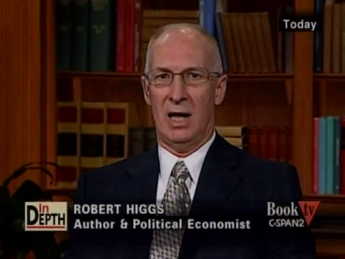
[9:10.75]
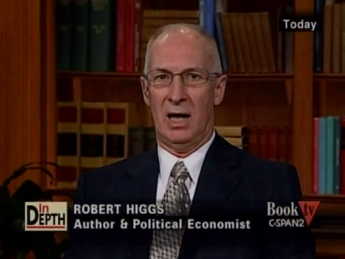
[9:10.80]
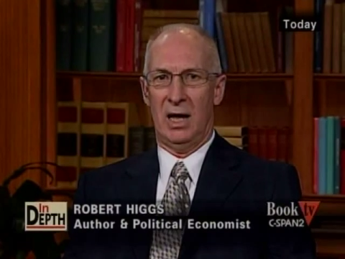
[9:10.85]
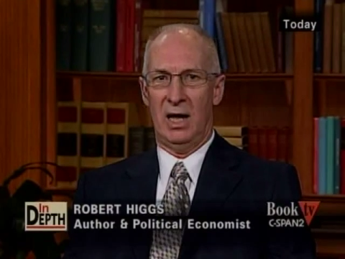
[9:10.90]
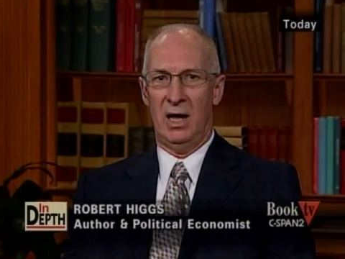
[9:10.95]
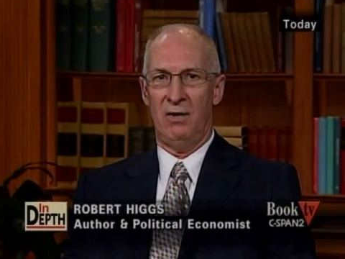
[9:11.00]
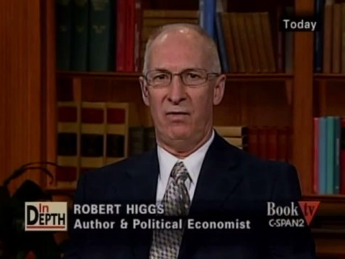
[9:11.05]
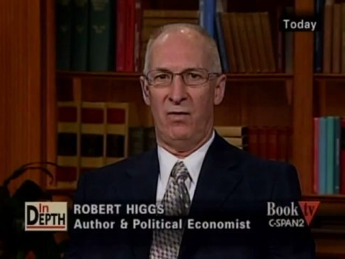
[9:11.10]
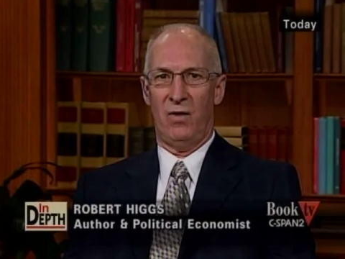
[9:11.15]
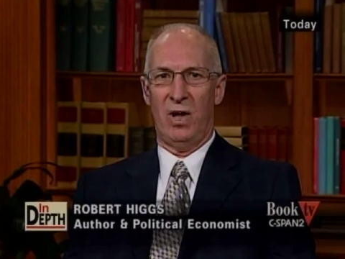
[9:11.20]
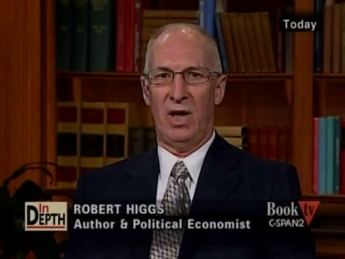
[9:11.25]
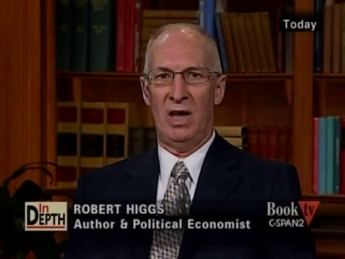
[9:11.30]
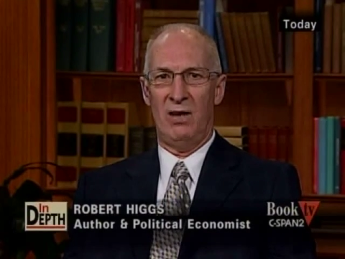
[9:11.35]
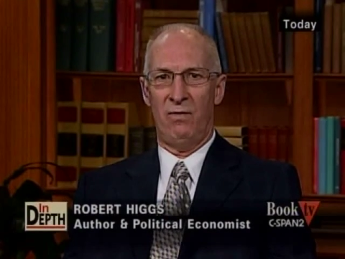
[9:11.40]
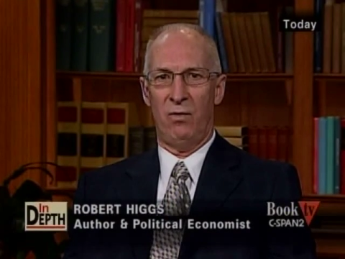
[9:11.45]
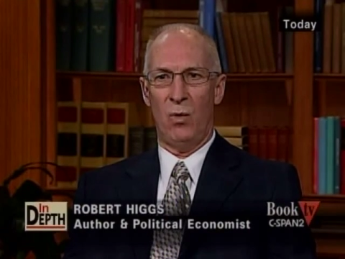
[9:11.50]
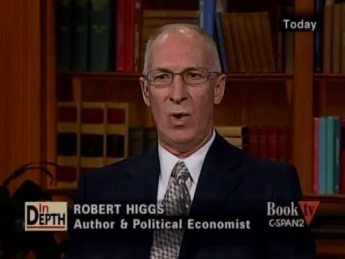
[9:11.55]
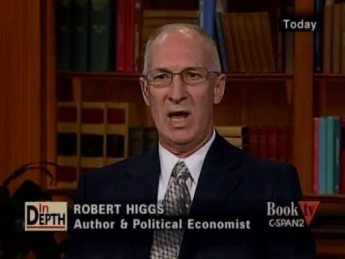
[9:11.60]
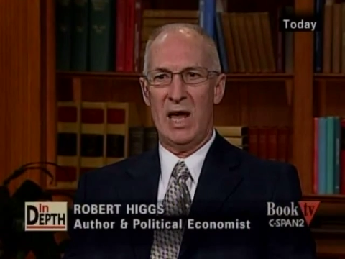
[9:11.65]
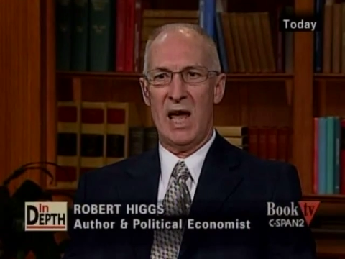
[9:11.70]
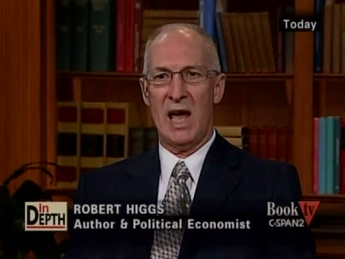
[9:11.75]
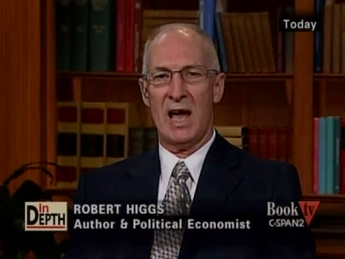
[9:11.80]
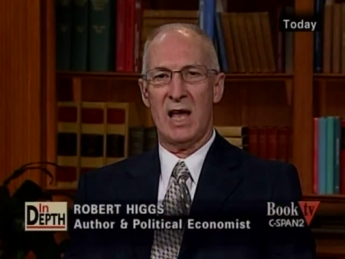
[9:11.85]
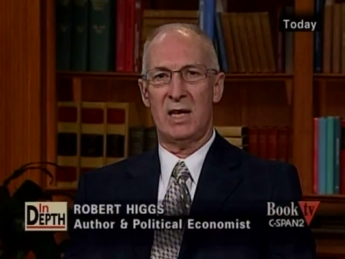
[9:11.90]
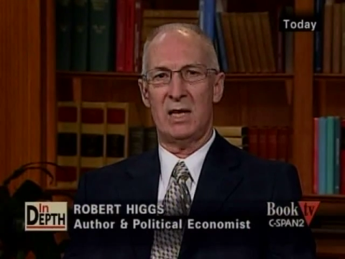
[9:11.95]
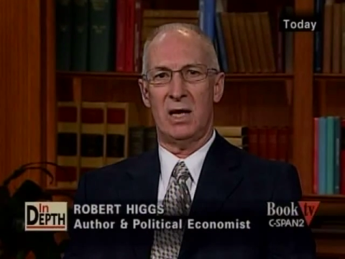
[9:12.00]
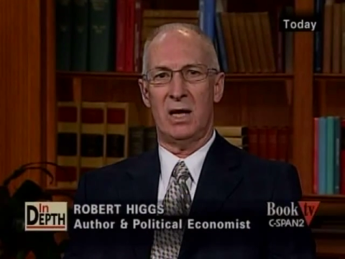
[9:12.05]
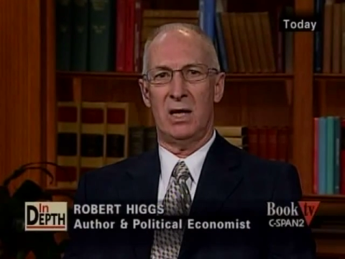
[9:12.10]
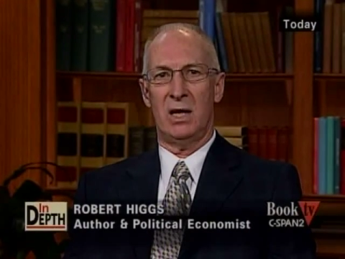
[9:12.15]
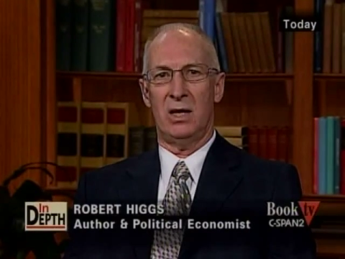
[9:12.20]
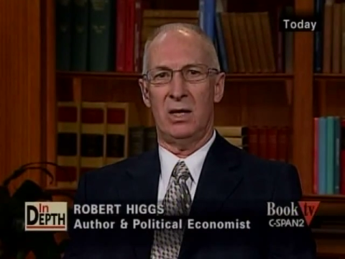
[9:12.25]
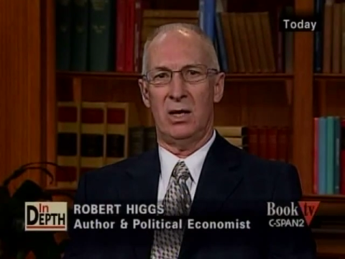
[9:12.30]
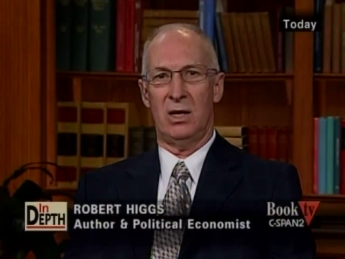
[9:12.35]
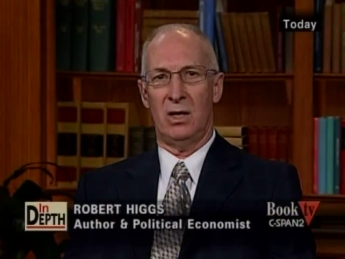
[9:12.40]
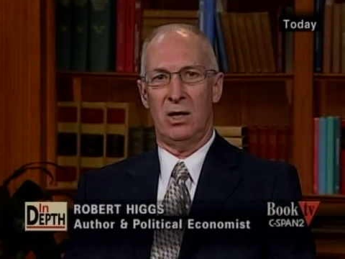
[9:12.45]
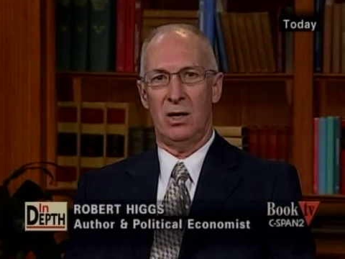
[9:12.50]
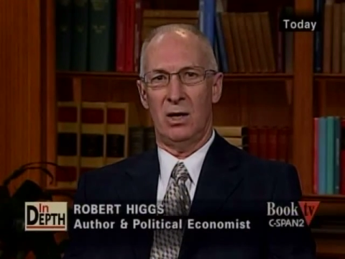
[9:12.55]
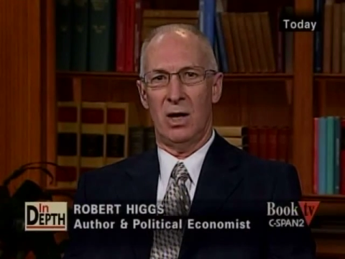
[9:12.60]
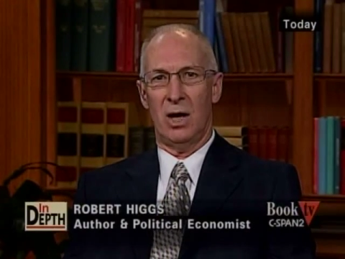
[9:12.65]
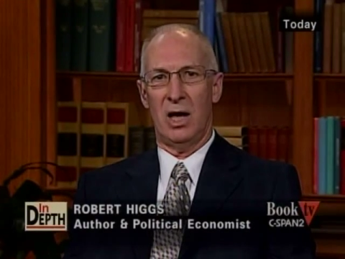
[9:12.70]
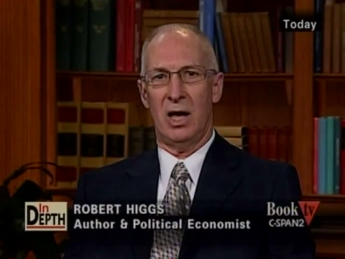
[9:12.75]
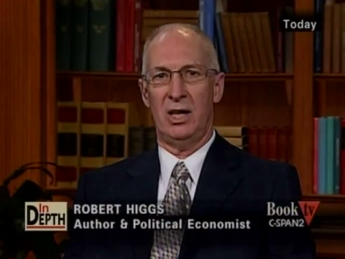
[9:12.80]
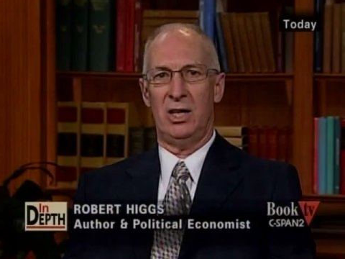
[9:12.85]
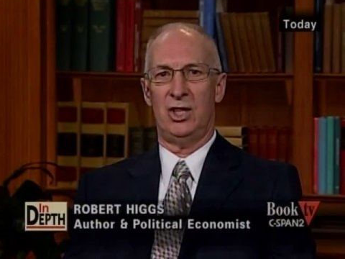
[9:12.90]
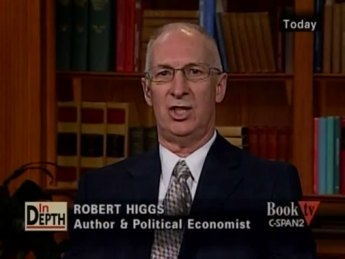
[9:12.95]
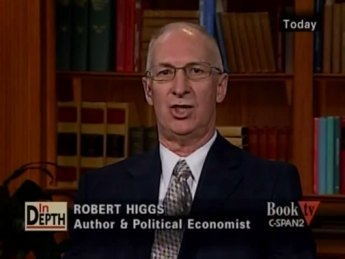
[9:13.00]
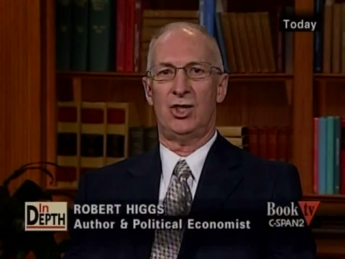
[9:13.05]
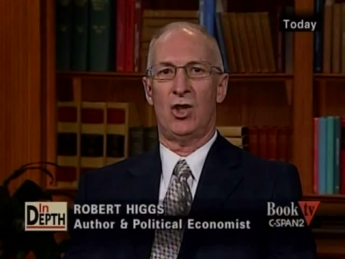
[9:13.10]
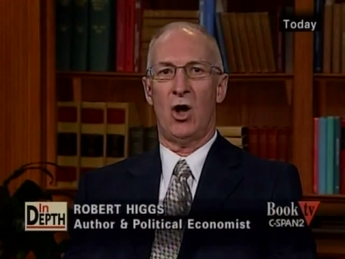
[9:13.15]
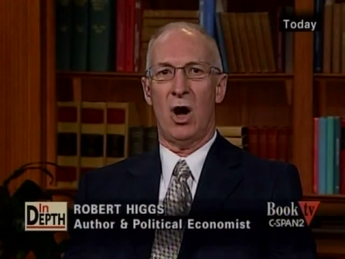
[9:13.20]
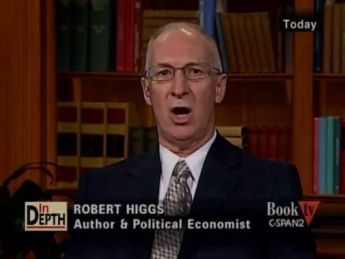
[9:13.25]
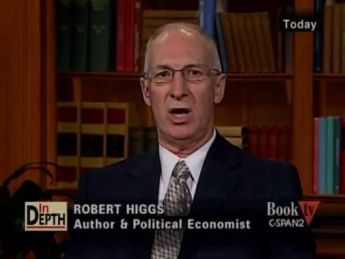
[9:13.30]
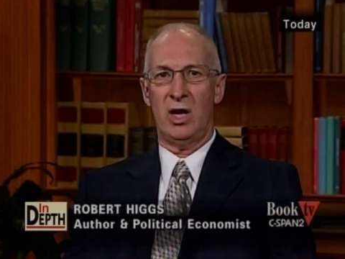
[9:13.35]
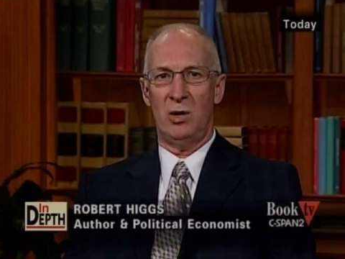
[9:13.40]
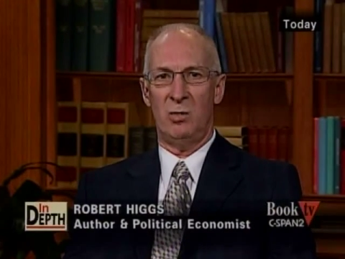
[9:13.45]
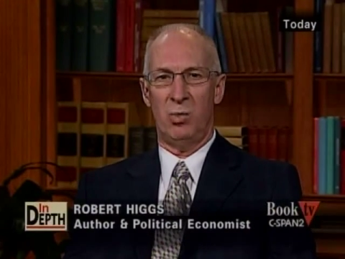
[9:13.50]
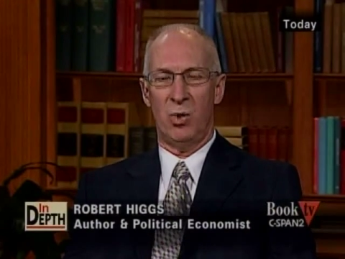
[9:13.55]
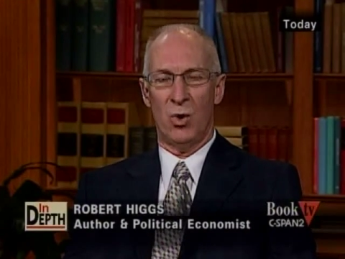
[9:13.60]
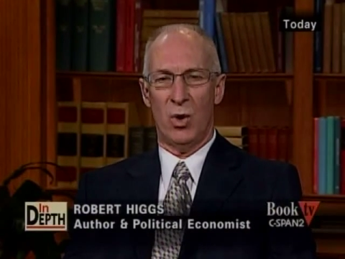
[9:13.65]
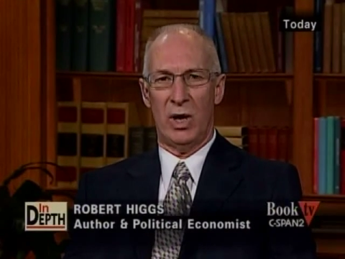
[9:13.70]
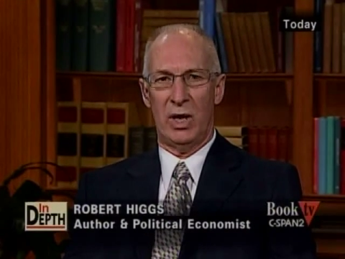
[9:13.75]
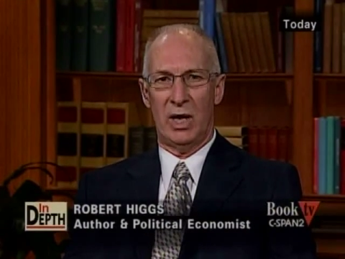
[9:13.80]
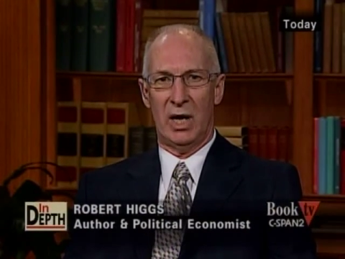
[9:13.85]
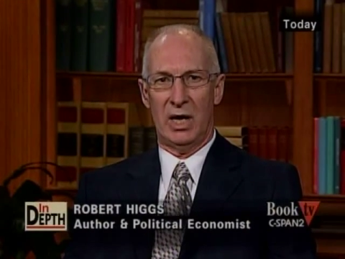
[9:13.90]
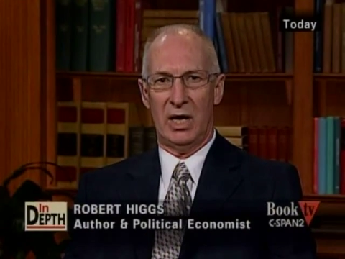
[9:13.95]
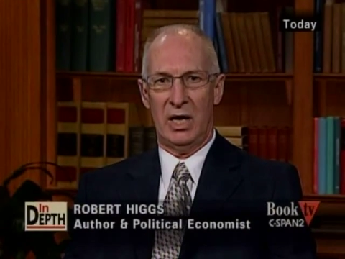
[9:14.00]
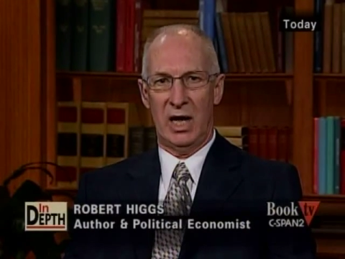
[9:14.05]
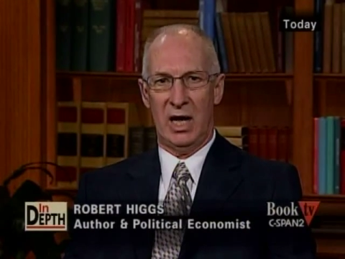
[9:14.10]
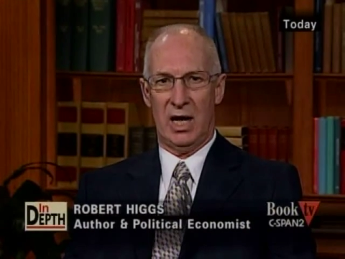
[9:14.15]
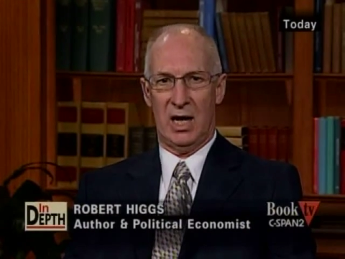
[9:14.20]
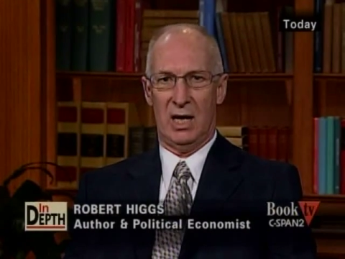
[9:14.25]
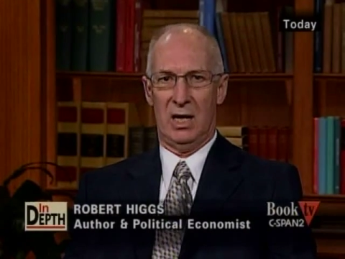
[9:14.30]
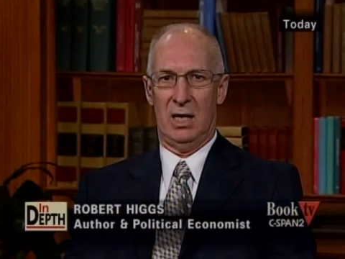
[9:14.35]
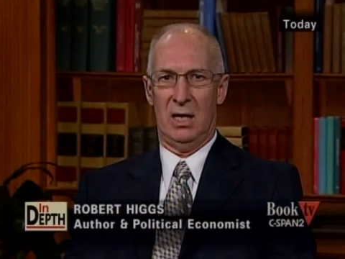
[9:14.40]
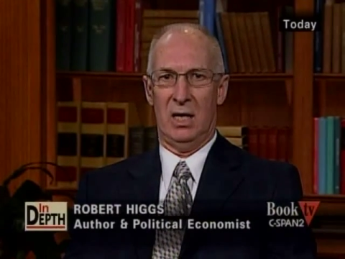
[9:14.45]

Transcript: If we had a starting point again,